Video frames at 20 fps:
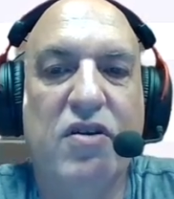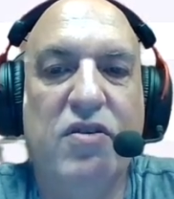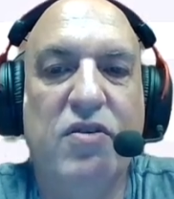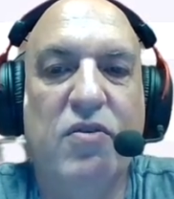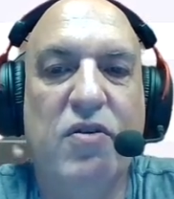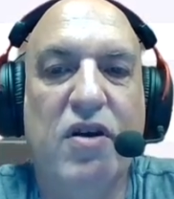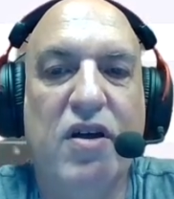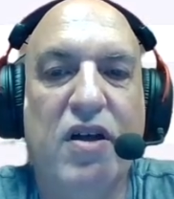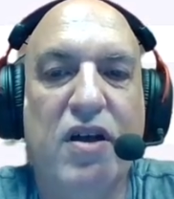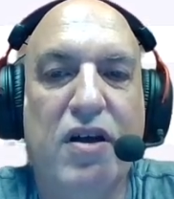
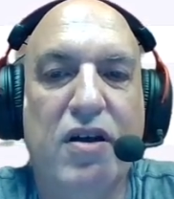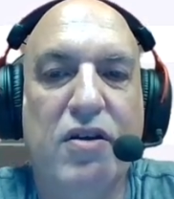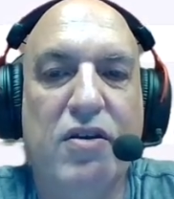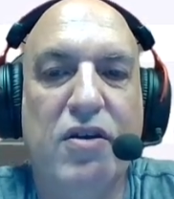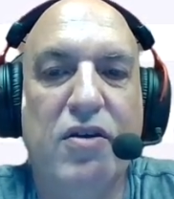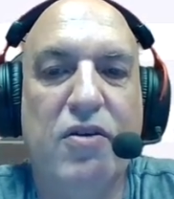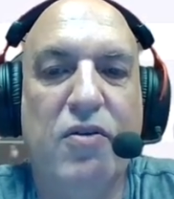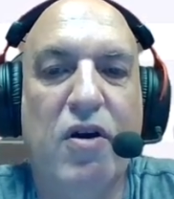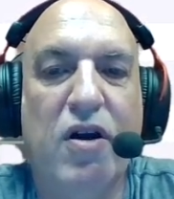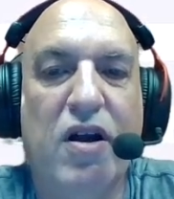
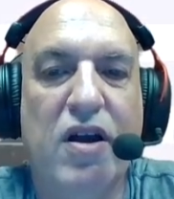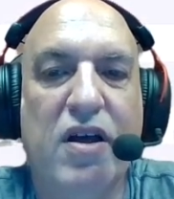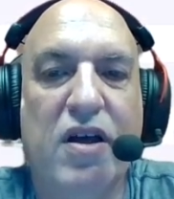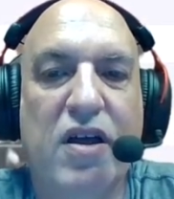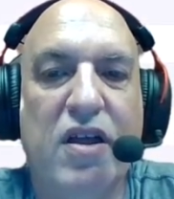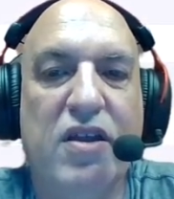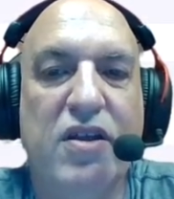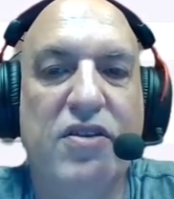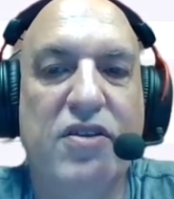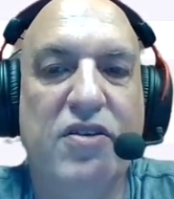
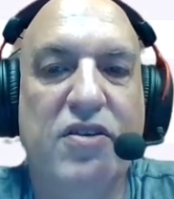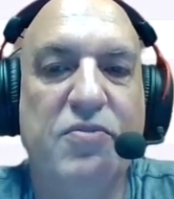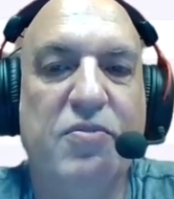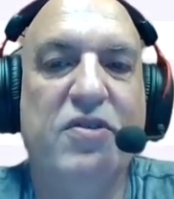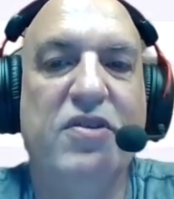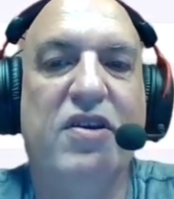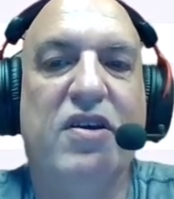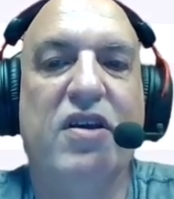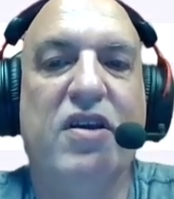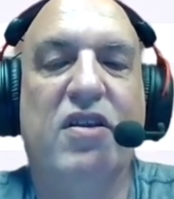URL, in this
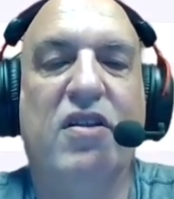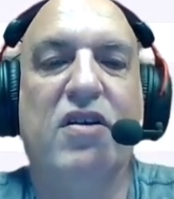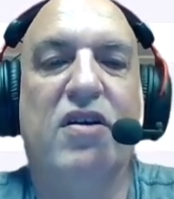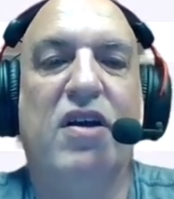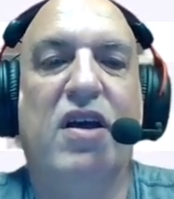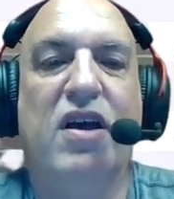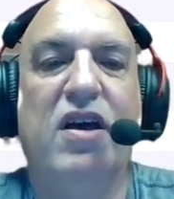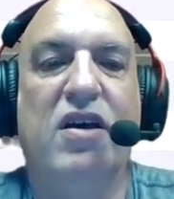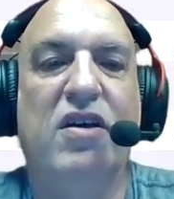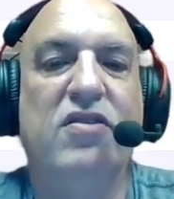particular
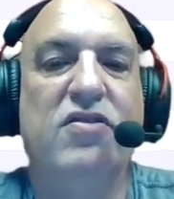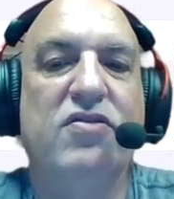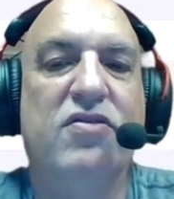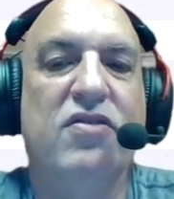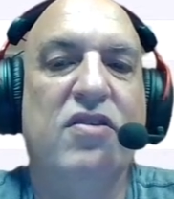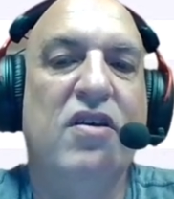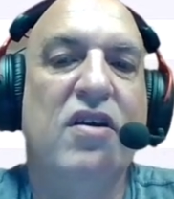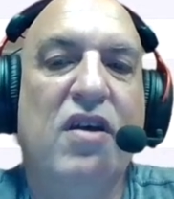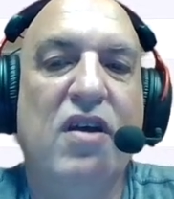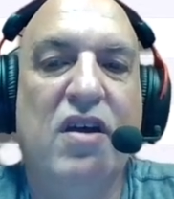case,